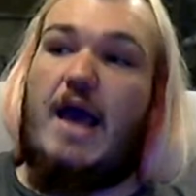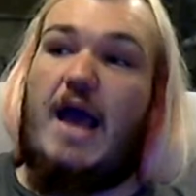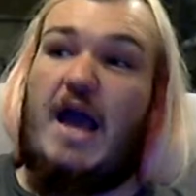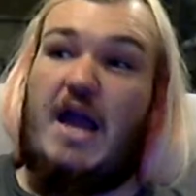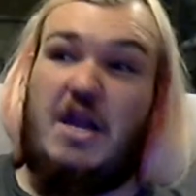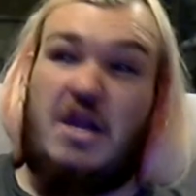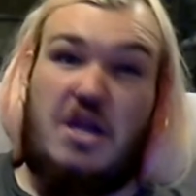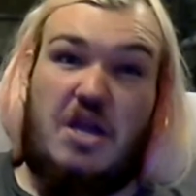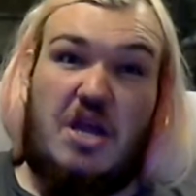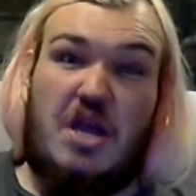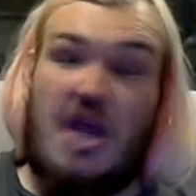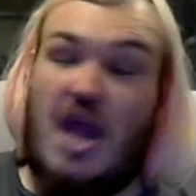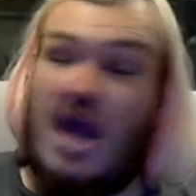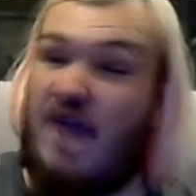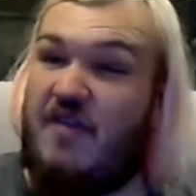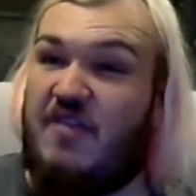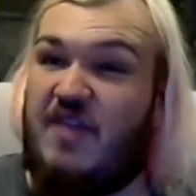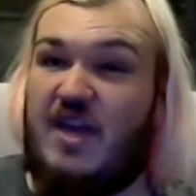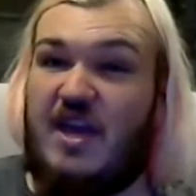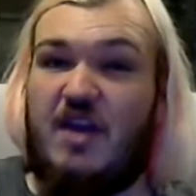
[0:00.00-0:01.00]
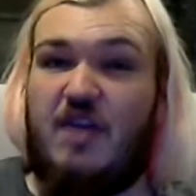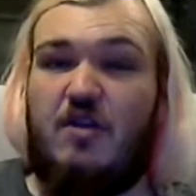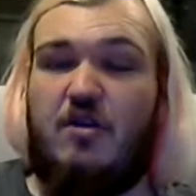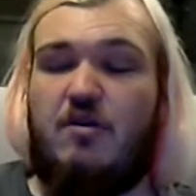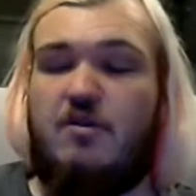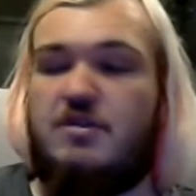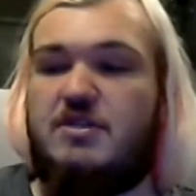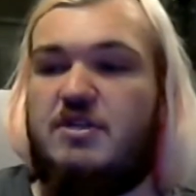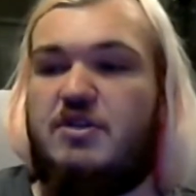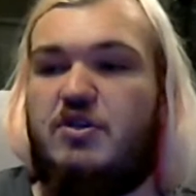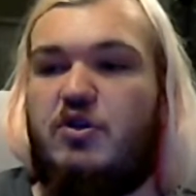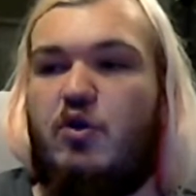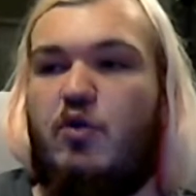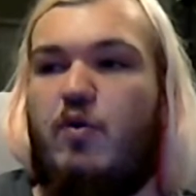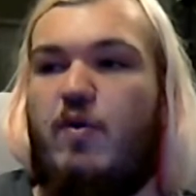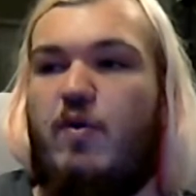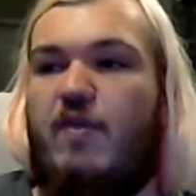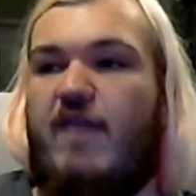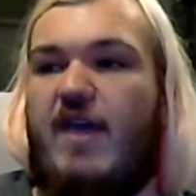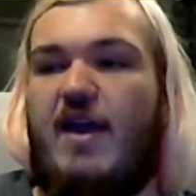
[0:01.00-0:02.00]
Had nothing at all to do
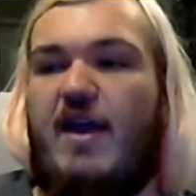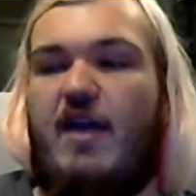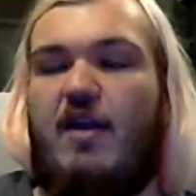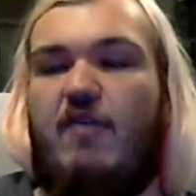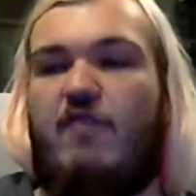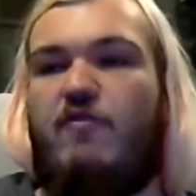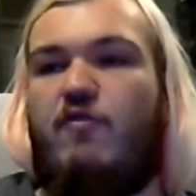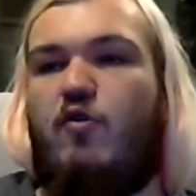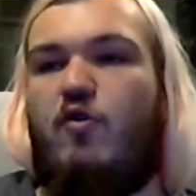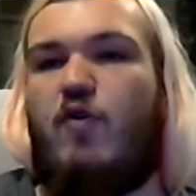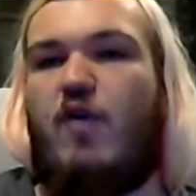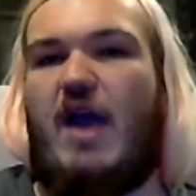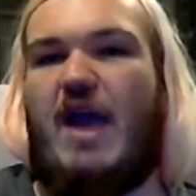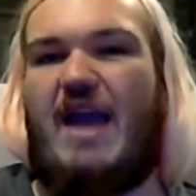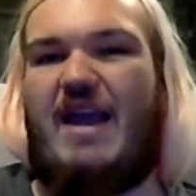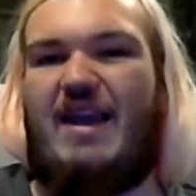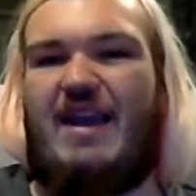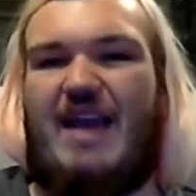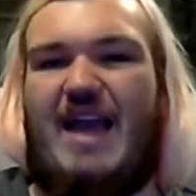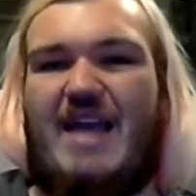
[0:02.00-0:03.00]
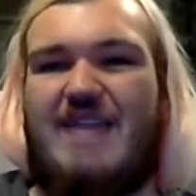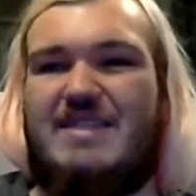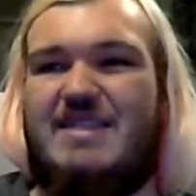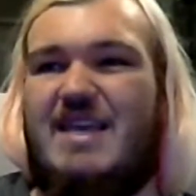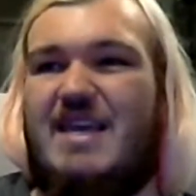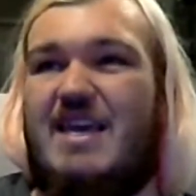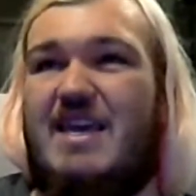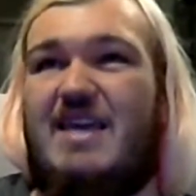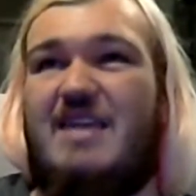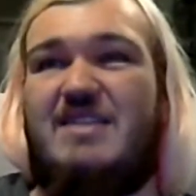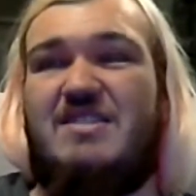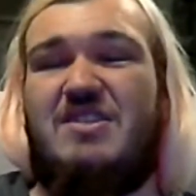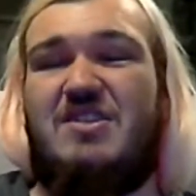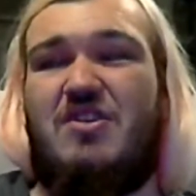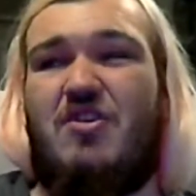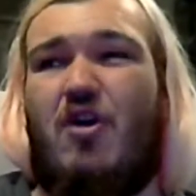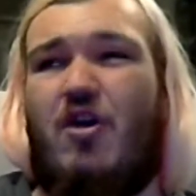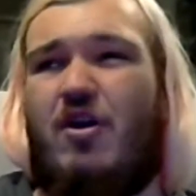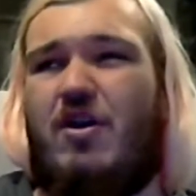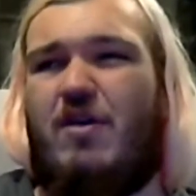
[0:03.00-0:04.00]
with Halo 4, and Lasky is
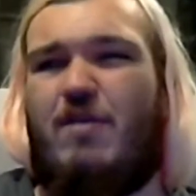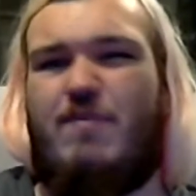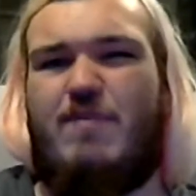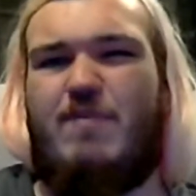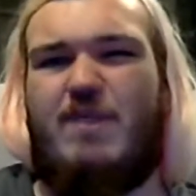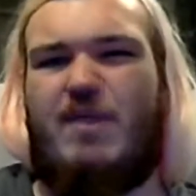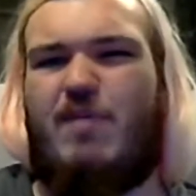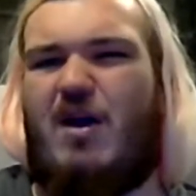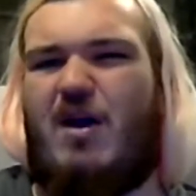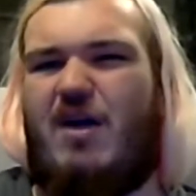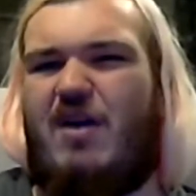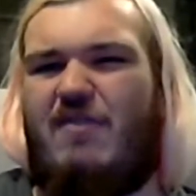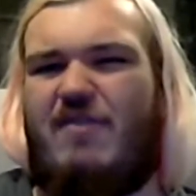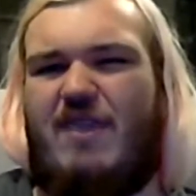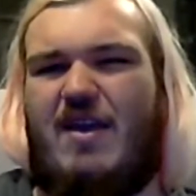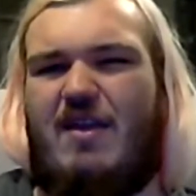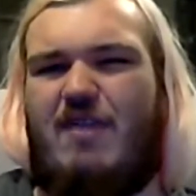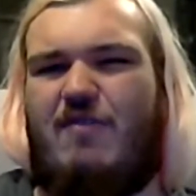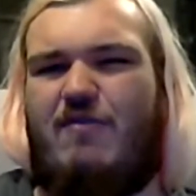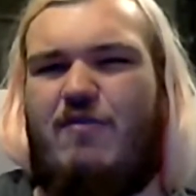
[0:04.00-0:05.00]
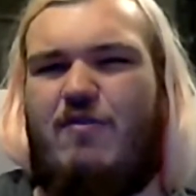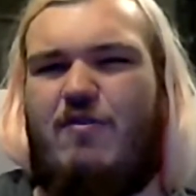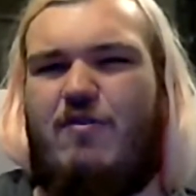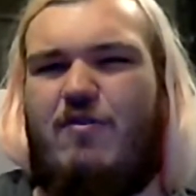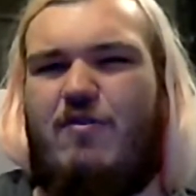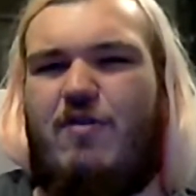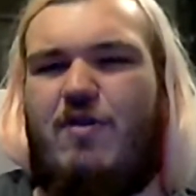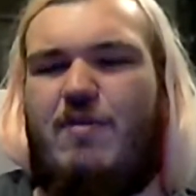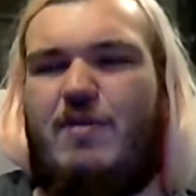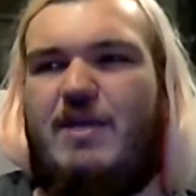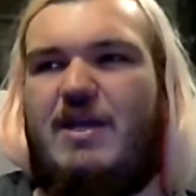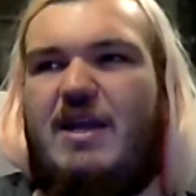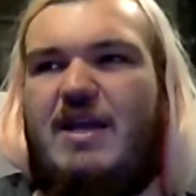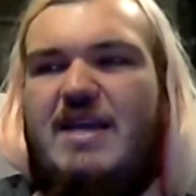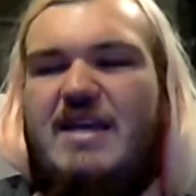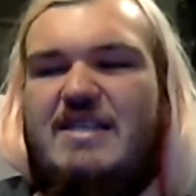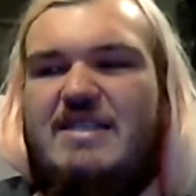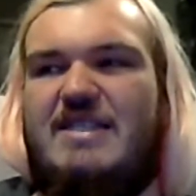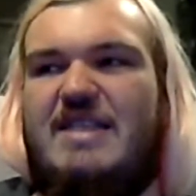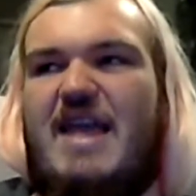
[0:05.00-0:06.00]
not a big part of Halo 4 at all. I mean,
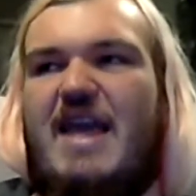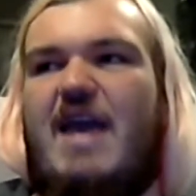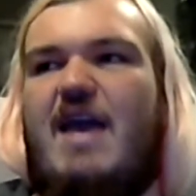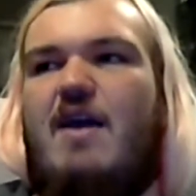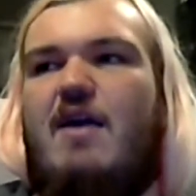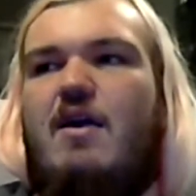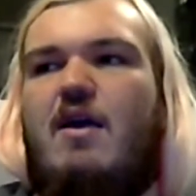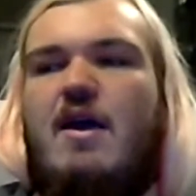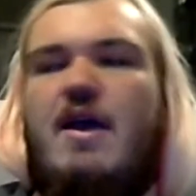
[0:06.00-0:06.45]
he's there.